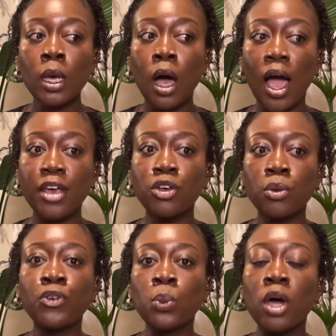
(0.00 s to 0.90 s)
I knew
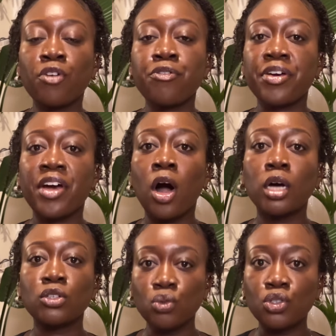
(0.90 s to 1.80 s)
if you work very, very
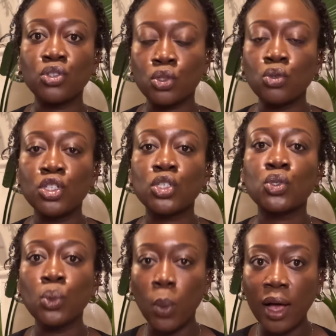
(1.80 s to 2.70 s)
hard, you just you just
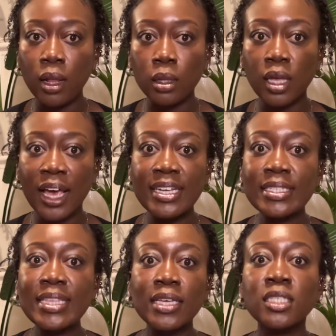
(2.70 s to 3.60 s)
do well, and it's
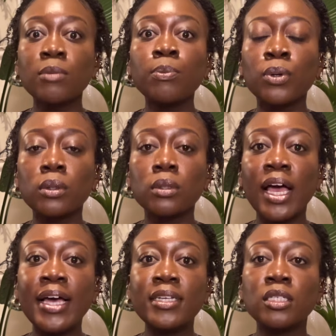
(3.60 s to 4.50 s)
that simple.
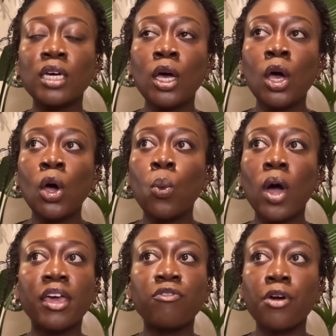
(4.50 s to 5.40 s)
And
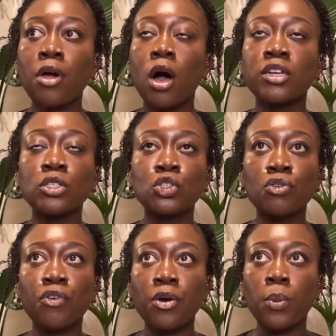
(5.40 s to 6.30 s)
working very hard and doing
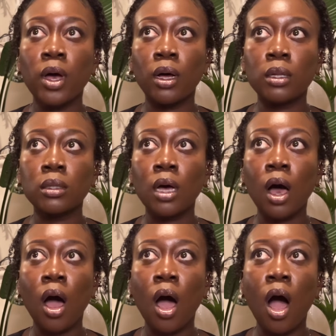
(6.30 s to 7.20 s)
very well
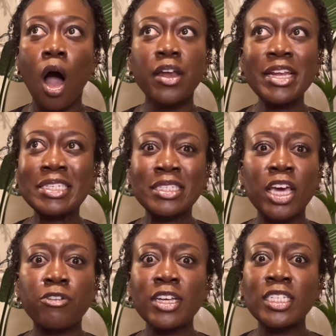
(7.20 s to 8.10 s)
aren't
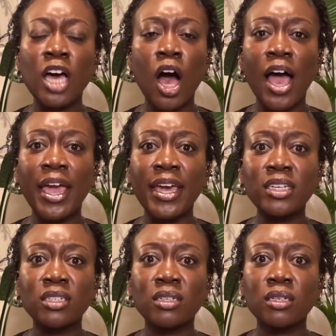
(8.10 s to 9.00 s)
necessarily
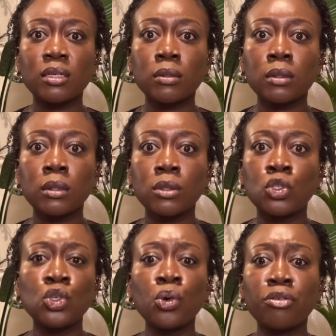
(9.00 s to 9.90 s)
tied
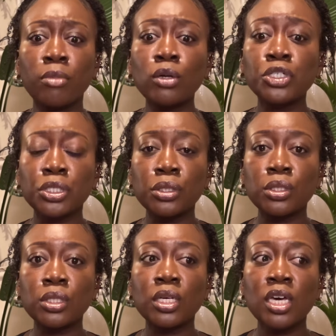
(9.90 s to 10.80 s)
to your emotions